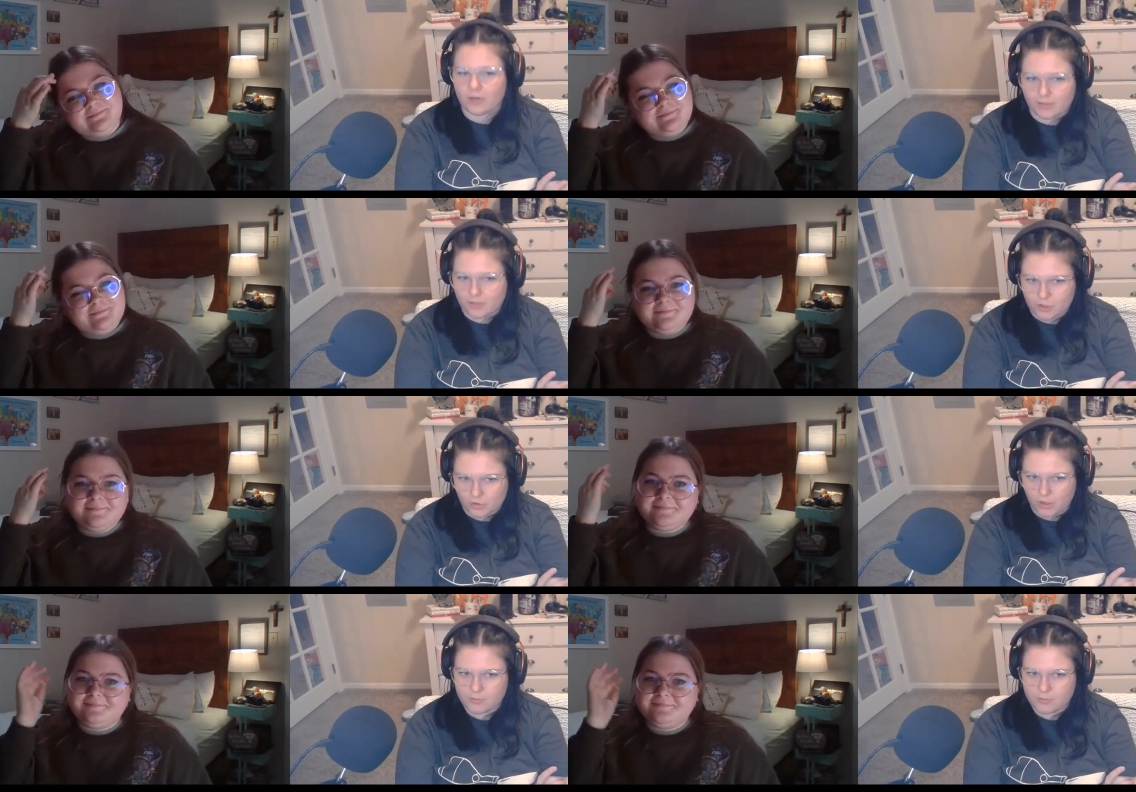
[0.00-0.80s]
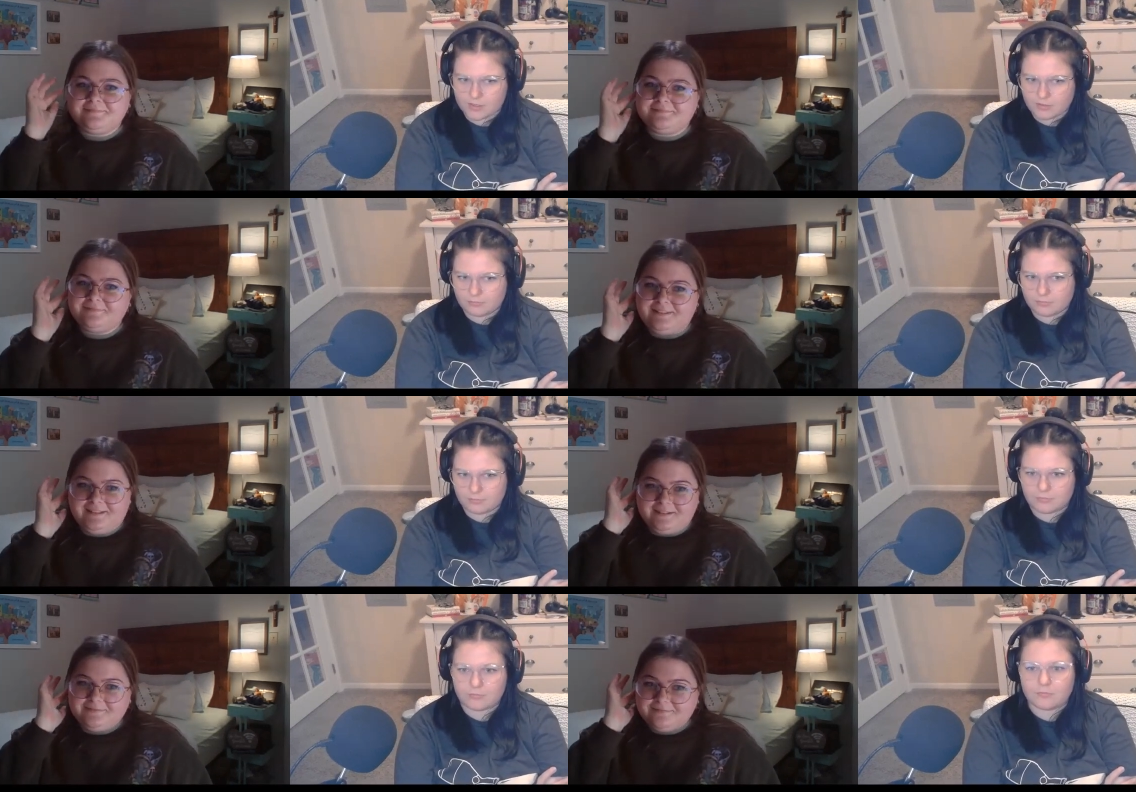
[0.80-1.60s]
Speaker 1: watering the shrubs.
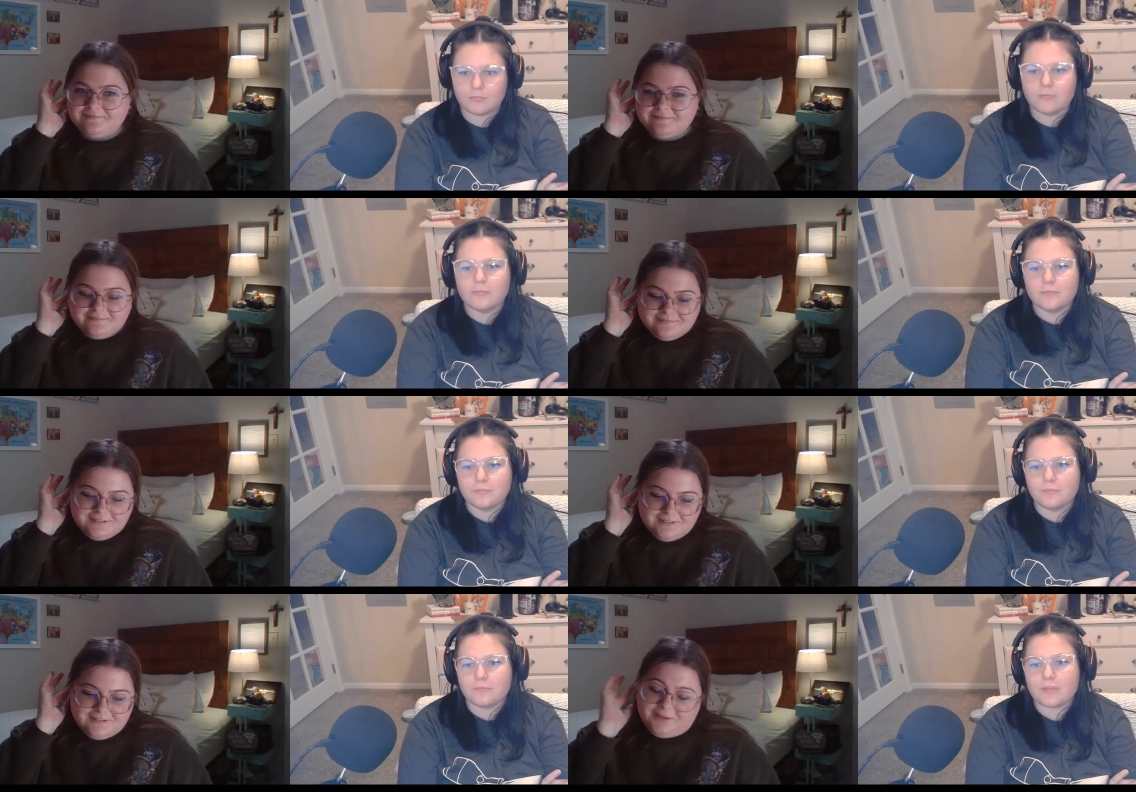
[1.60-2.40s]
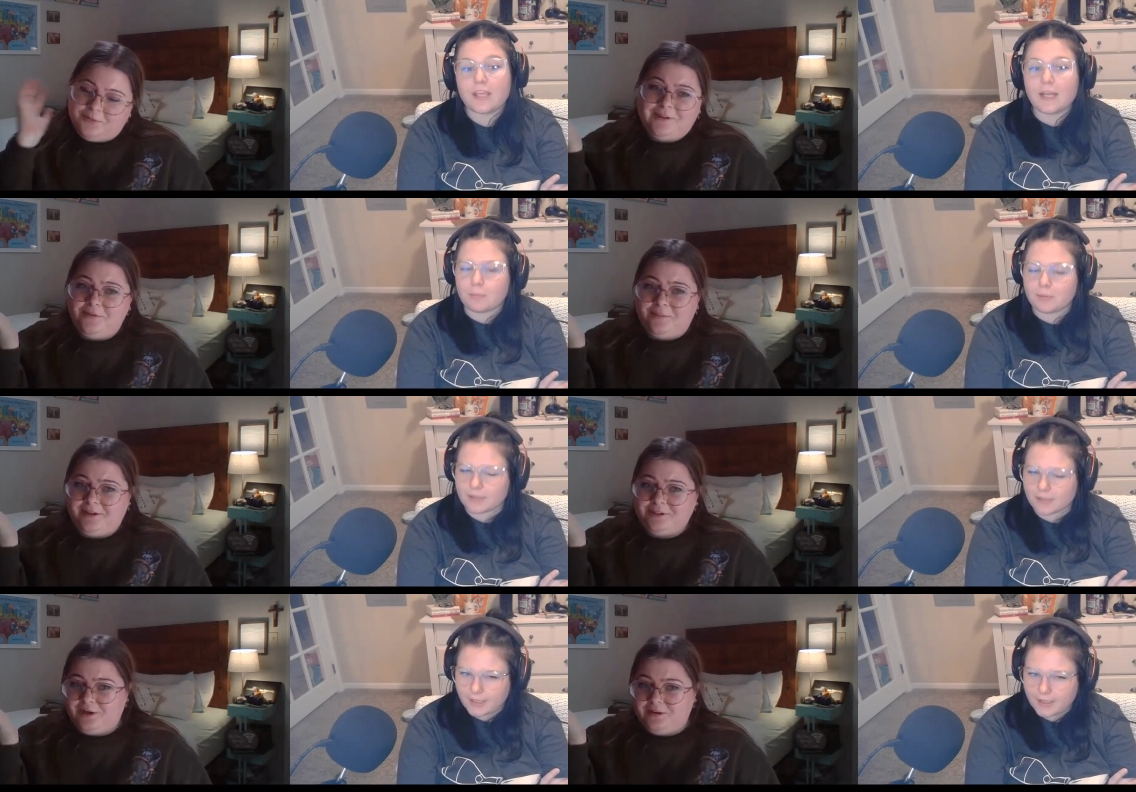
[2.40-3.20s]
Speaker 2: Yeah, they weren't
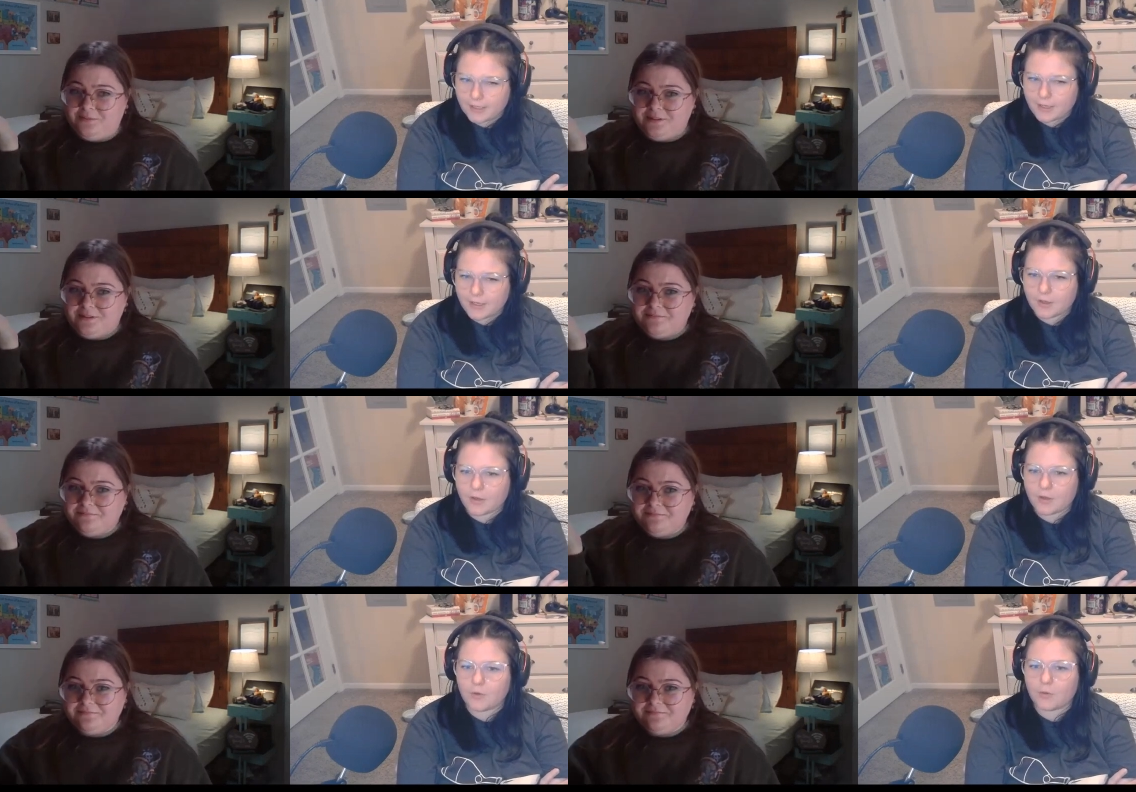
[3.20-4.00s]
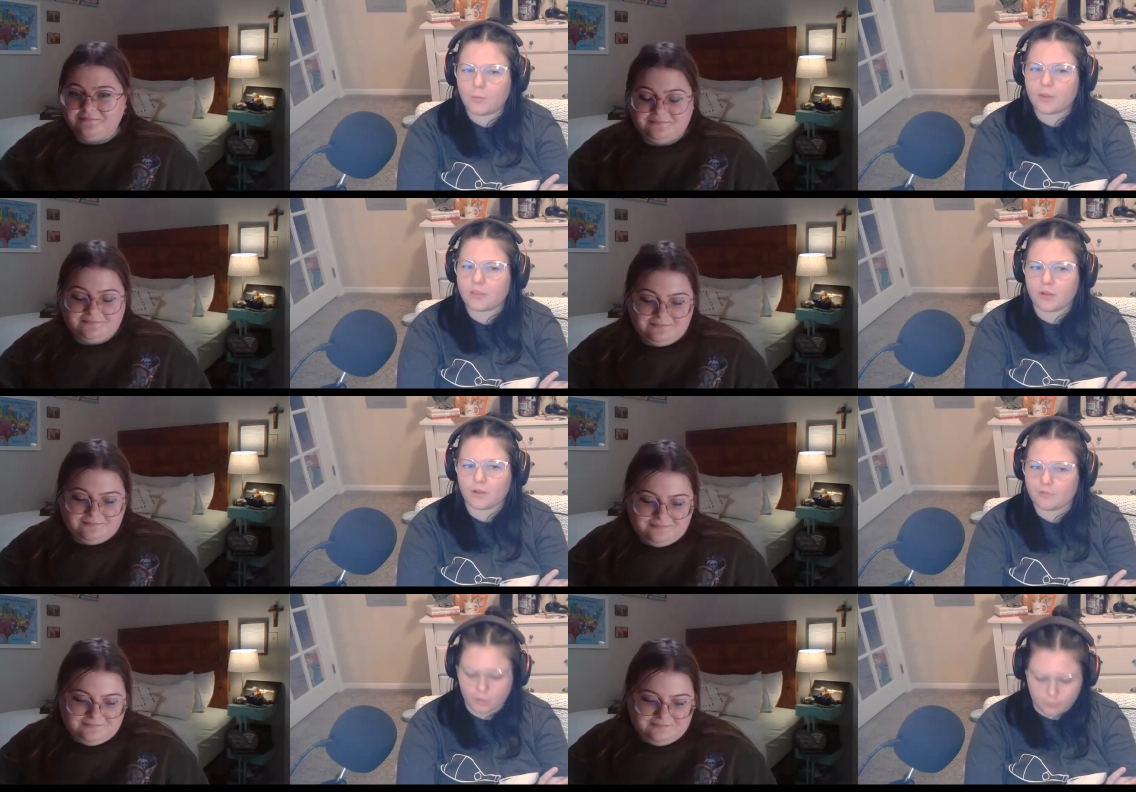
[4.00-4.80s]
Can even I my play
Speaker 1: shrubs.
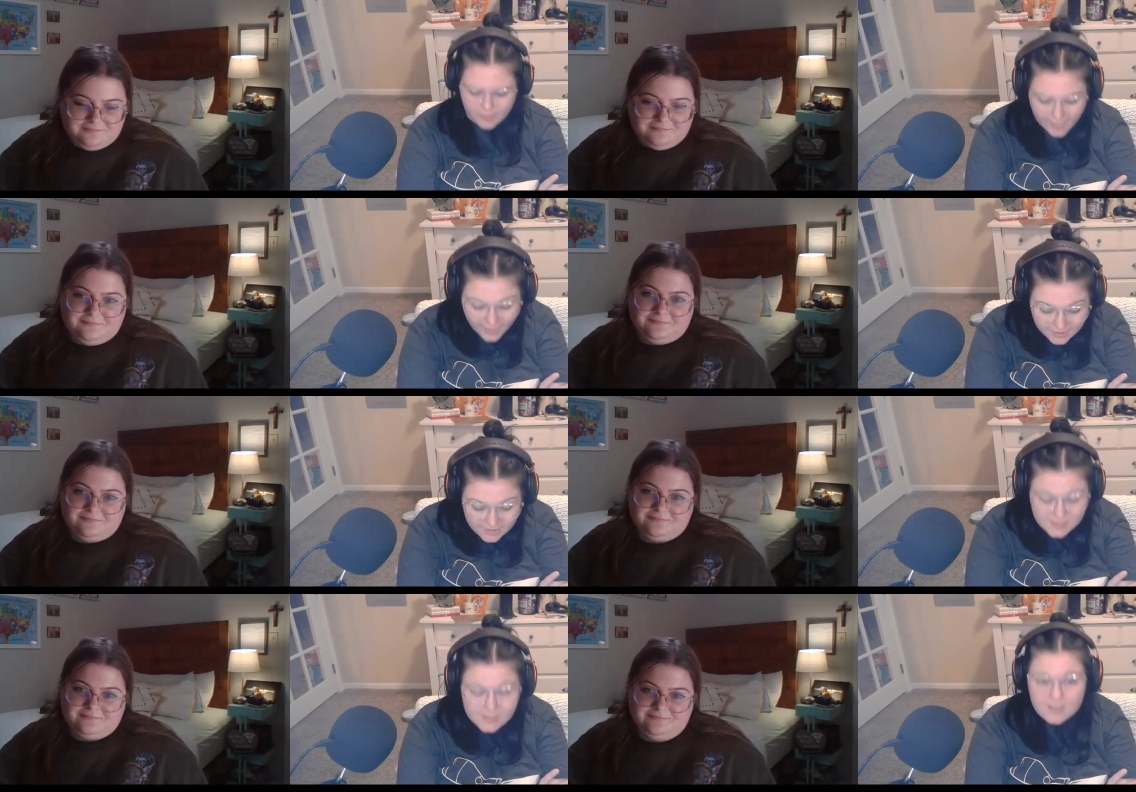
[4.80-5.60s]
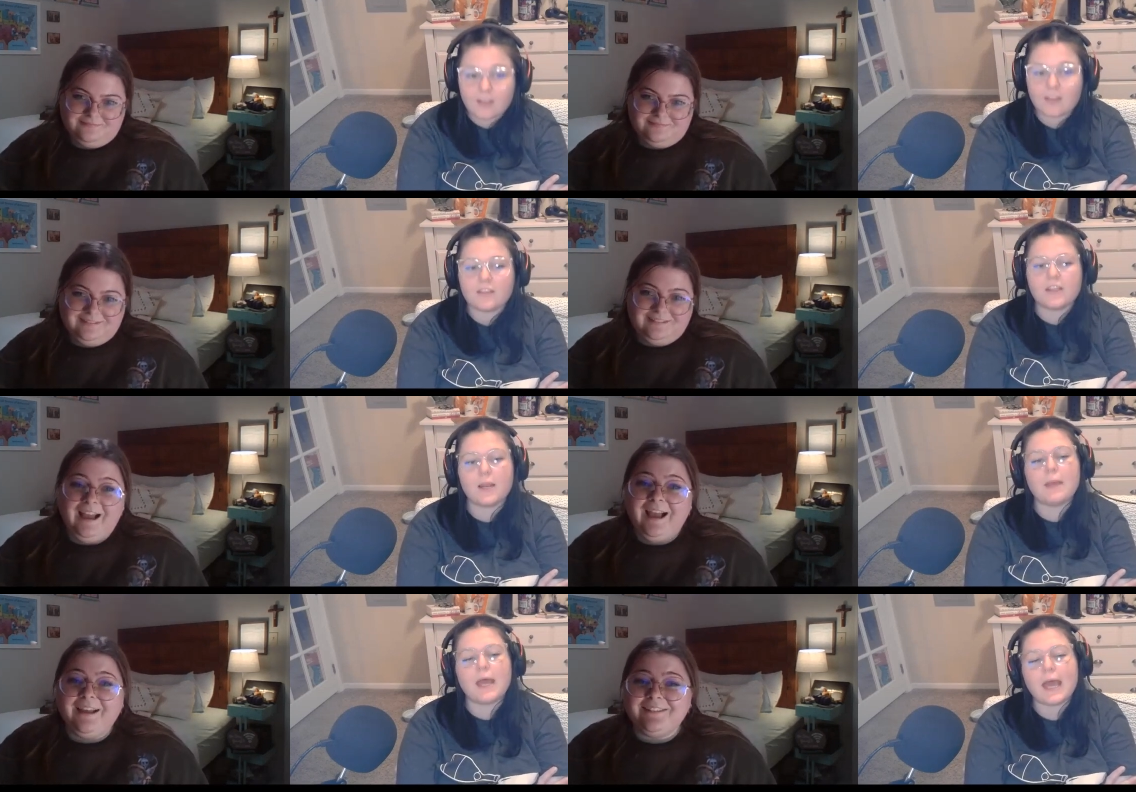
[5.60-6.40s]
With all of your pets,
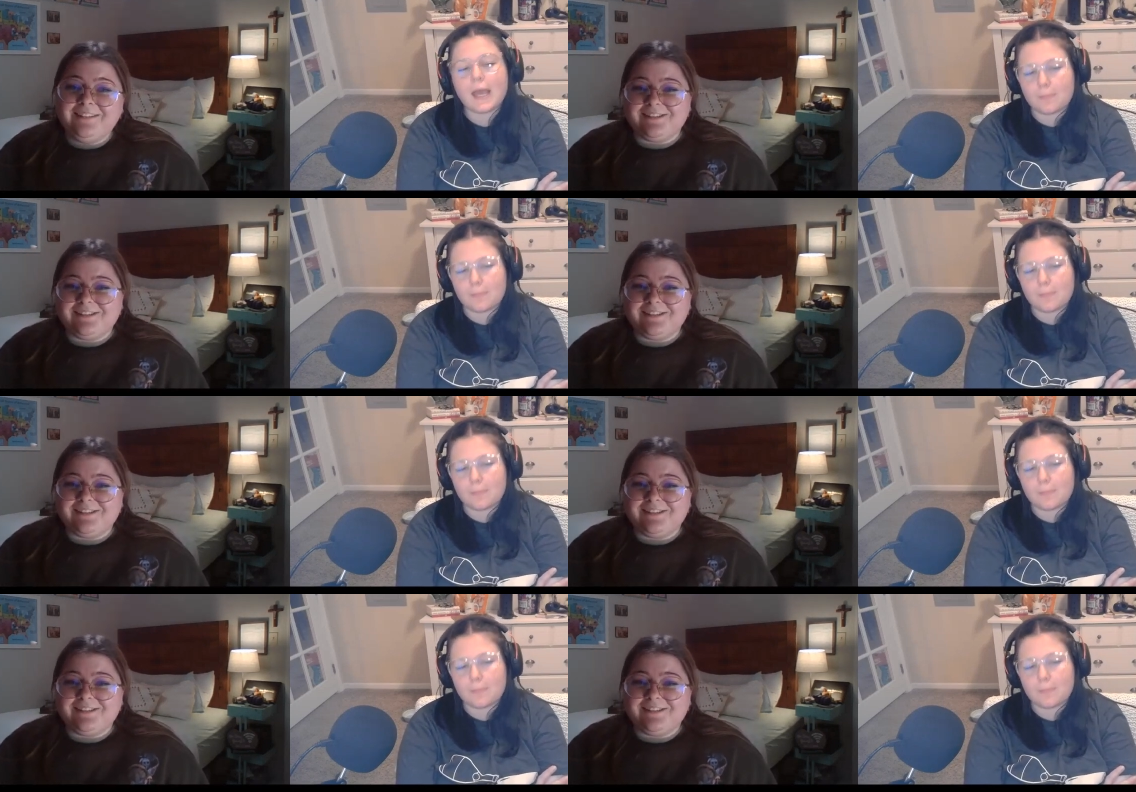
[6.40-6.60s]
then I'm